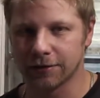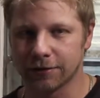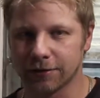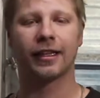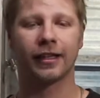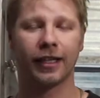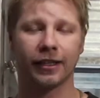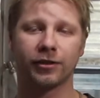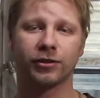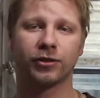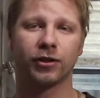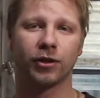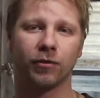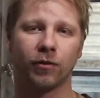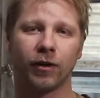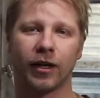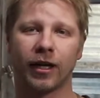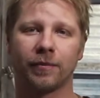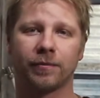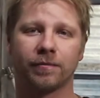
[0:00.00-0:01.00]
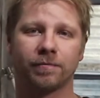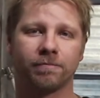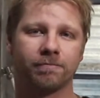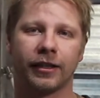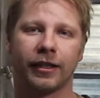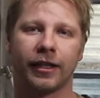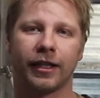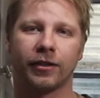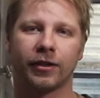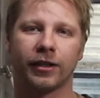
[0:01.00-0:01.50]
I'd like to show you what I'm
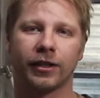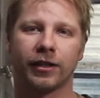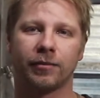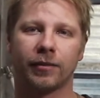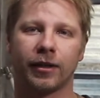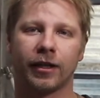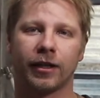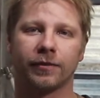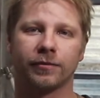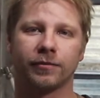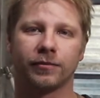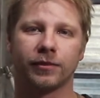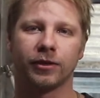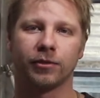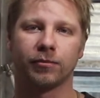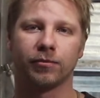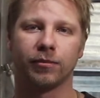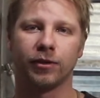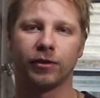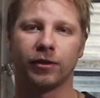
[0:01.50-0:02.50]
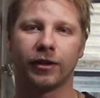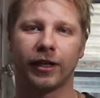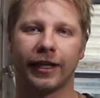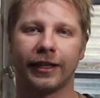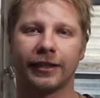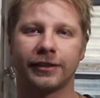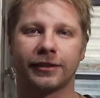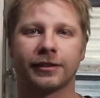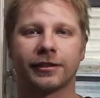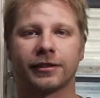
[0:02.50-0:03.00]
carrying in my little blue
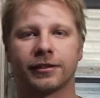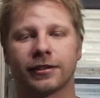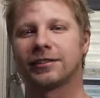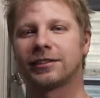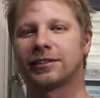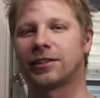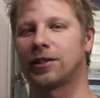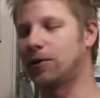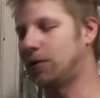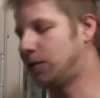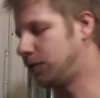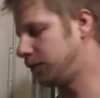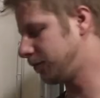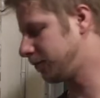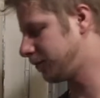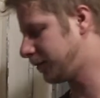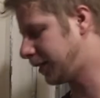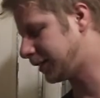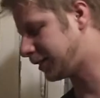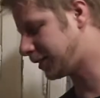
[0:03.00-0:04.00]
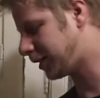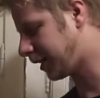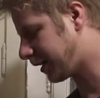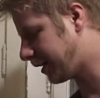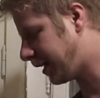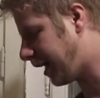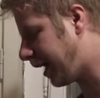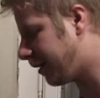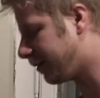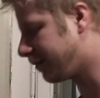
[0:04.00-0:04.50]
case. So let's check
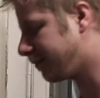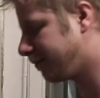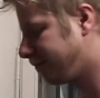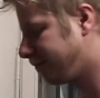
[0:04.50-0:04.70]
it out.